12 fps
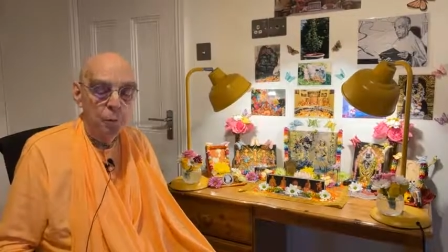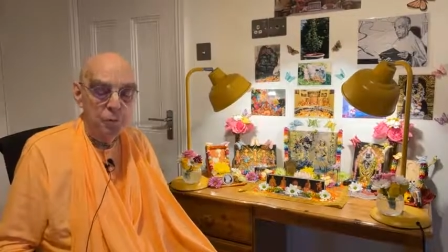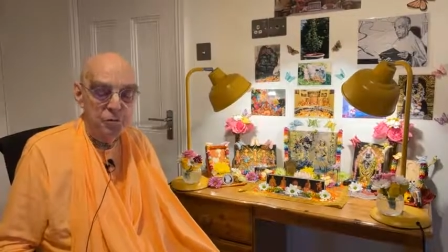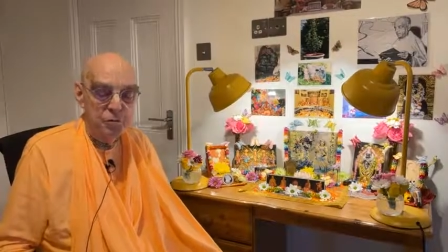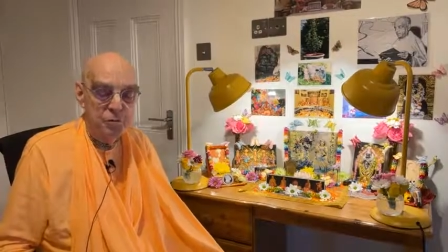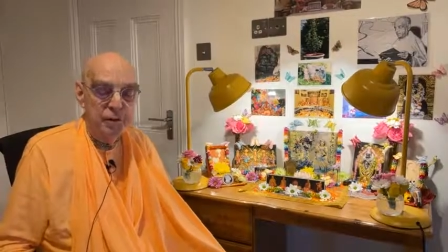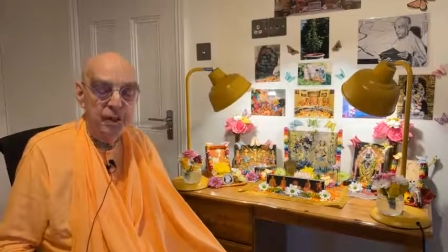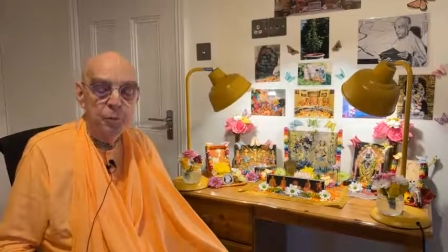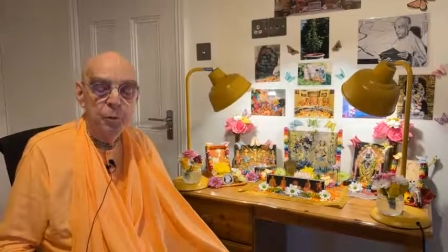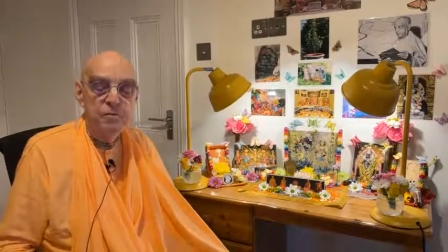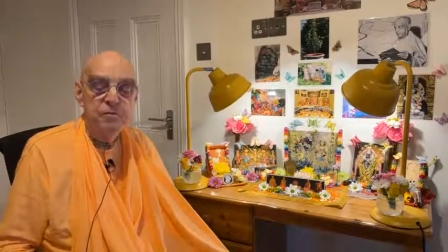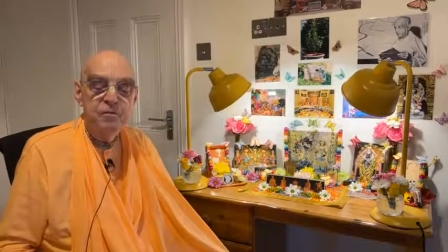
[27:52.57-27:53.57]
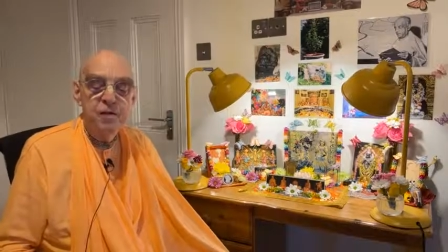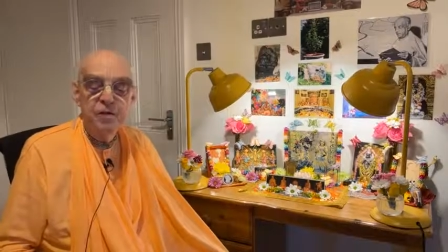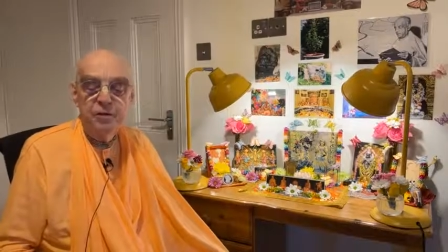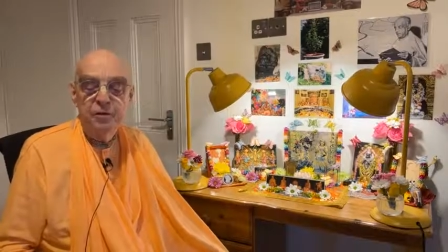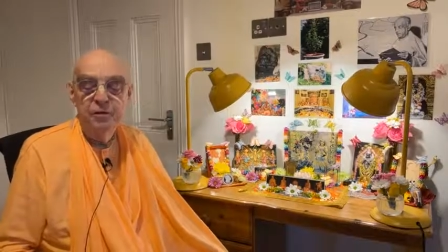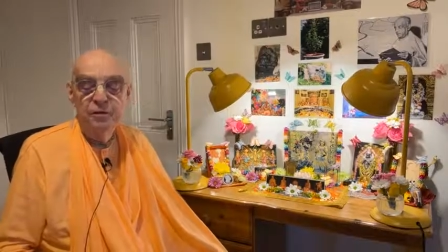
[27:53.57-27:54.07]
were stricken with
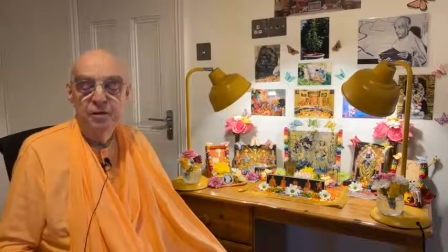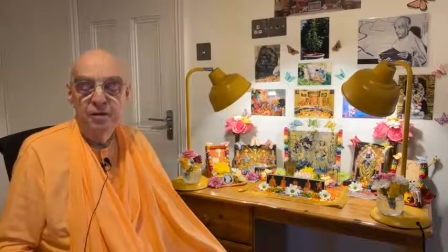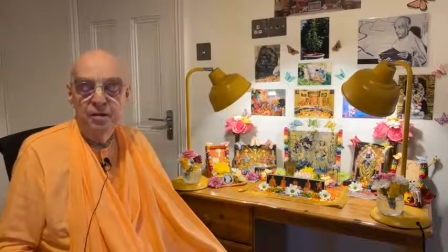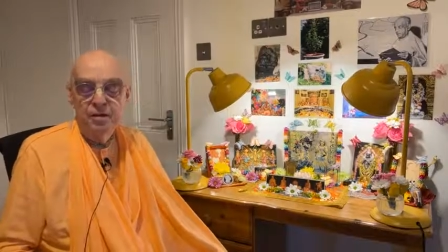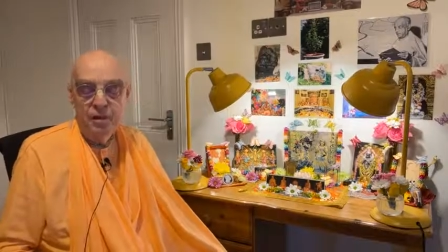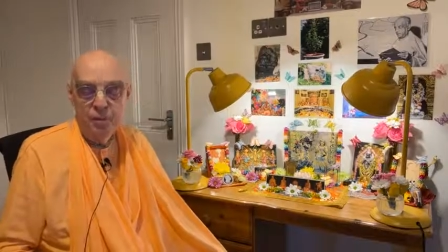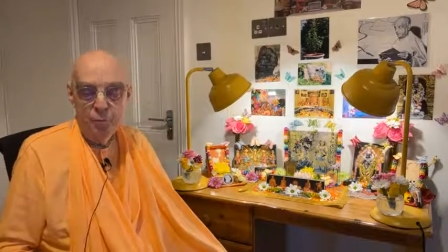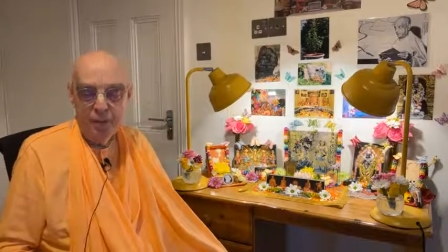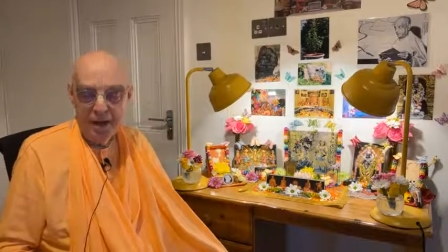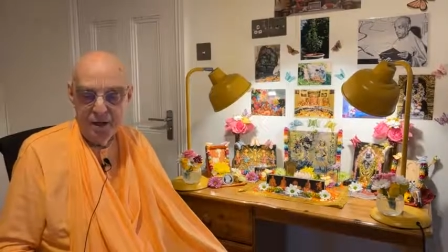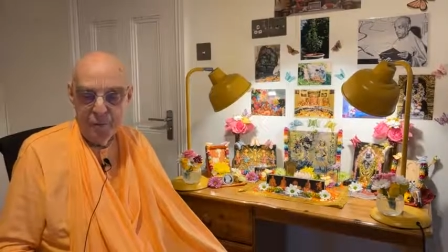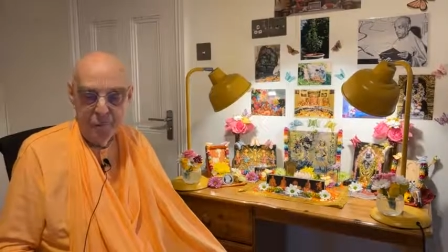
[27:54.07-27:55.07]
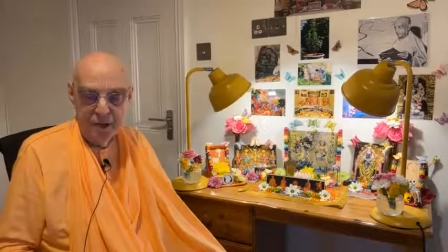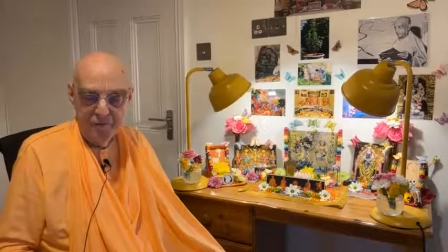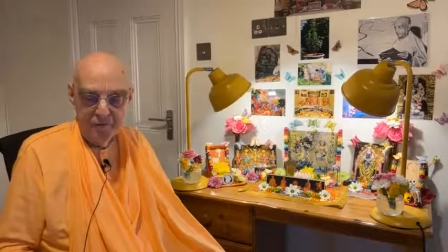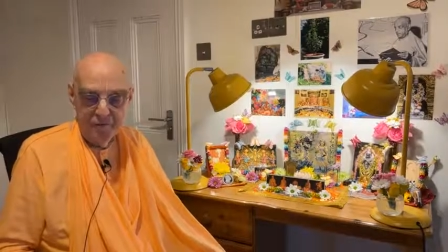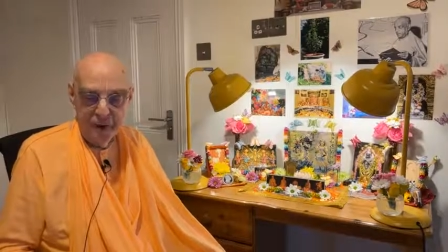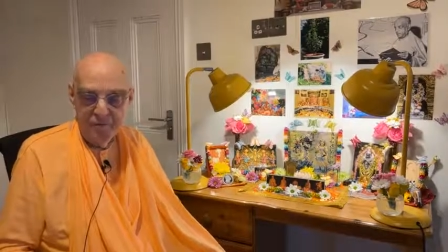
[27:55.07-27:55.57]
fear and ran
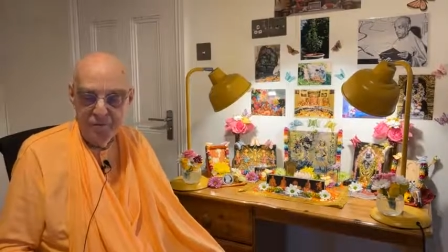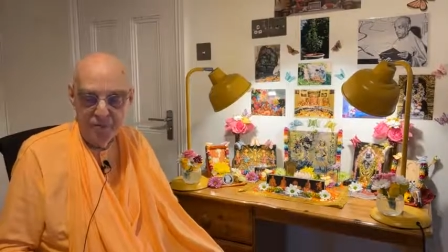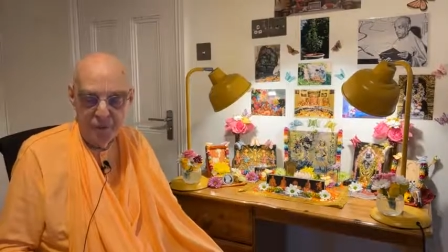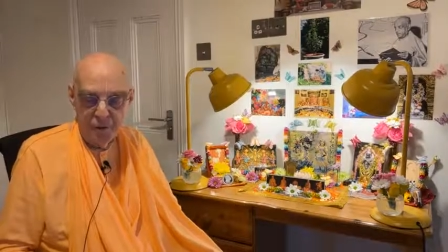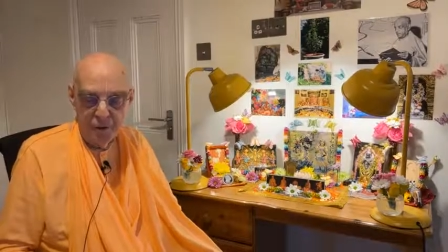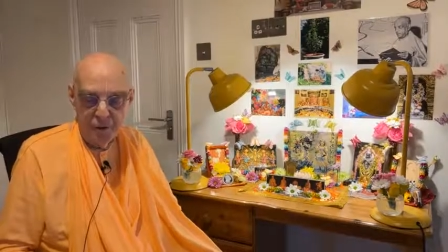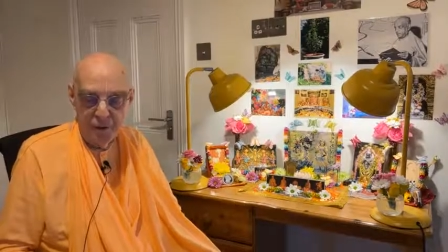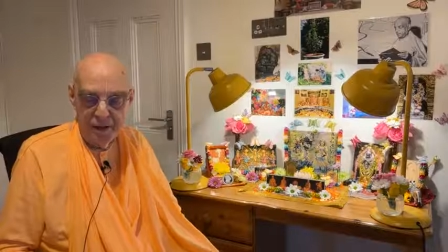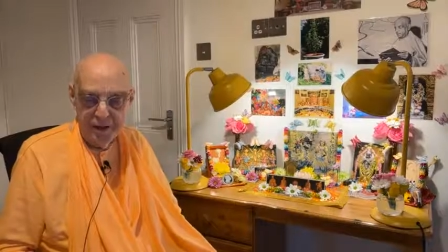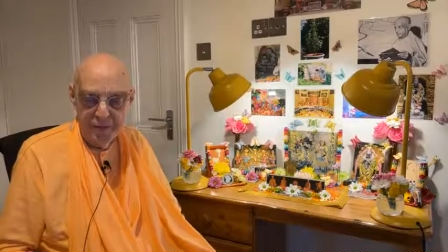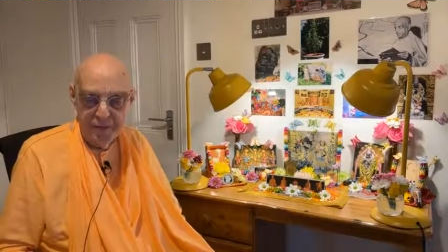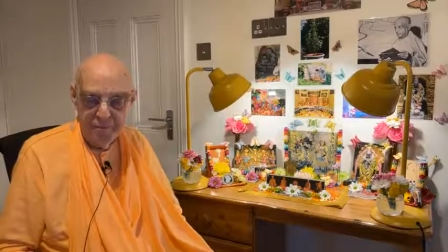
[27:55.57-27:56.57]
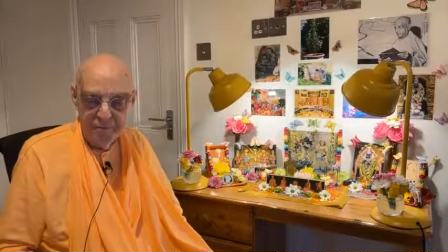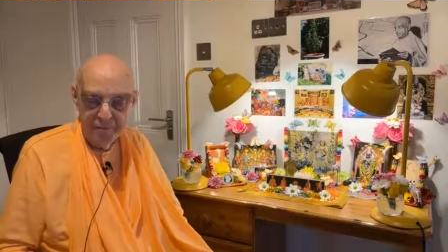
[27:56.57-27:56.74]
away, ran far away.